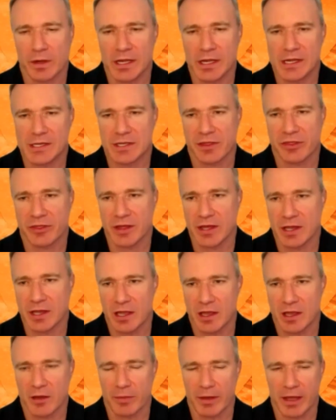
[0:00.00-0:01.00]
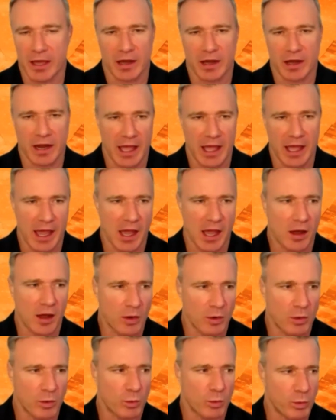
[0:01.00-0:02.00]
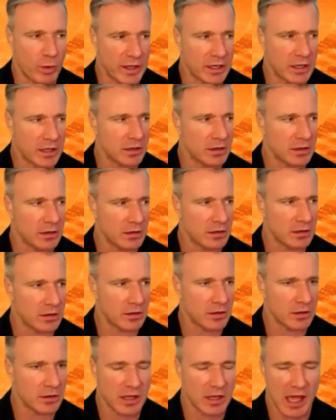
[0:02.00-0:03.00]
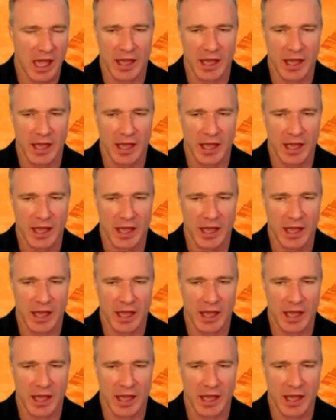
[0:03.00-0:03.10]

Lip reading: we need to think about how we can